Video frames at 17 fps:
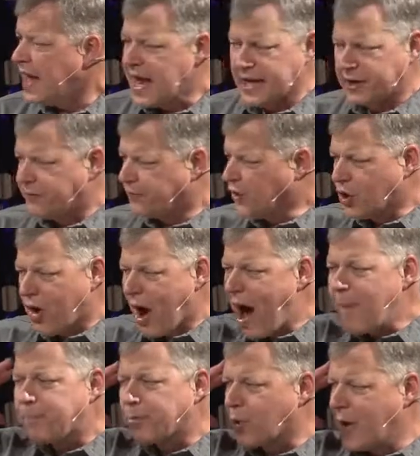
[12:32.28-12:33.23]
And if you're
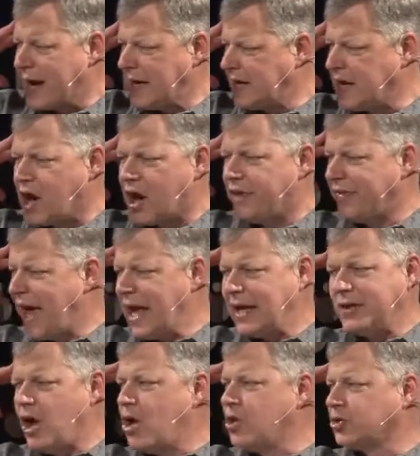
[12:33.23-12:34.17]
operating on
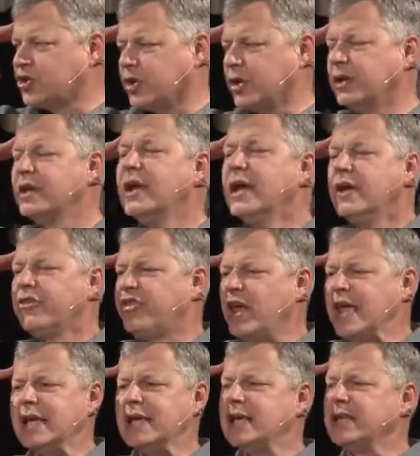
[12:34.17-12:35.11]
that notion,
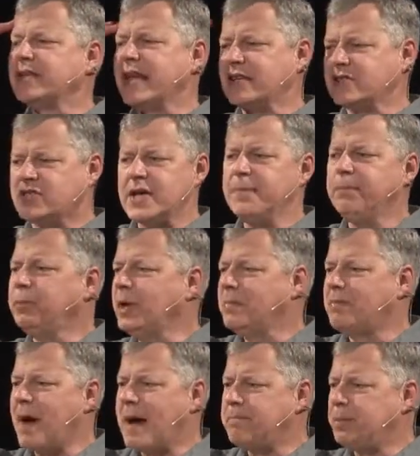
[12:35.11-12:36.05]
thinking that simply
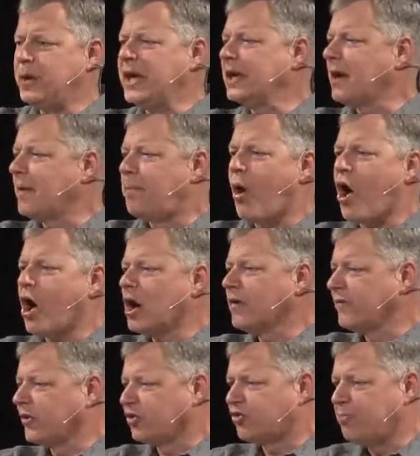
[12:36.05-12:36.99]
by being a part
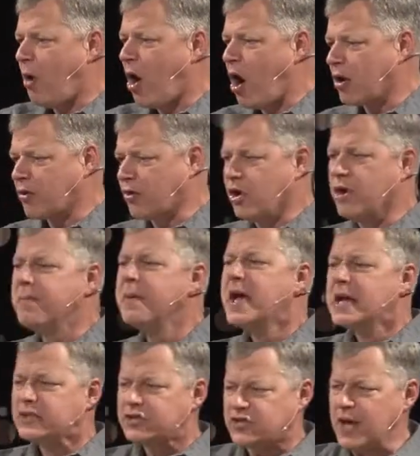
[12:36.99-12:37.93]
of a small group,
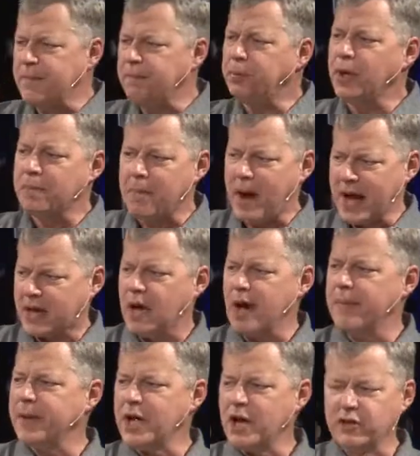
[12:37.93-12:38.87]
simply by
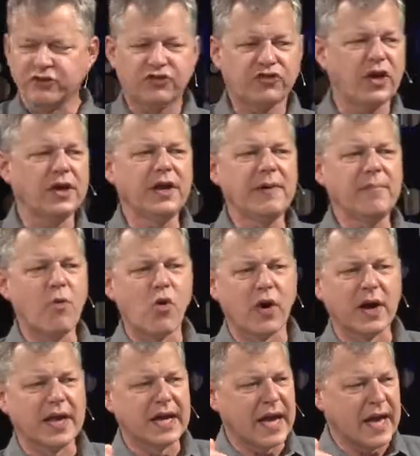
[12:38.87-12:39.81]
coming on Sunday
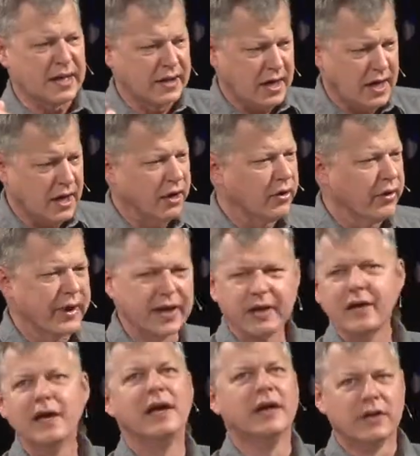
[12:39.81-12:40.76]
morning and
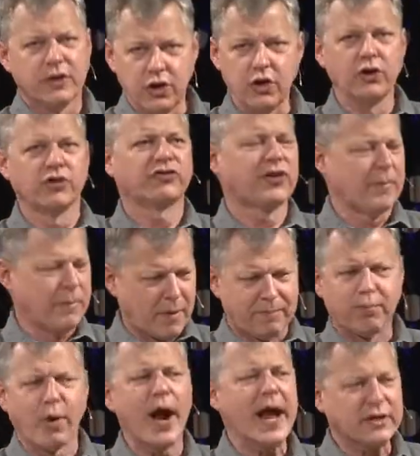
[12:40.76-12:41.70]
hearing, you know, some
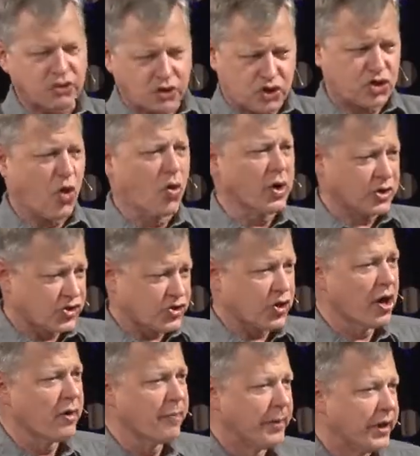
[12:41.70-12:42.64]
of Brad's short
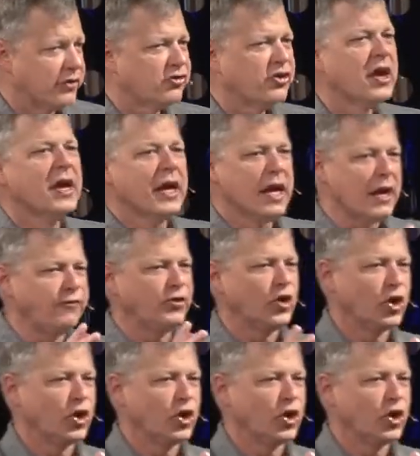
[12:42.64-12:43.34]
sermons, if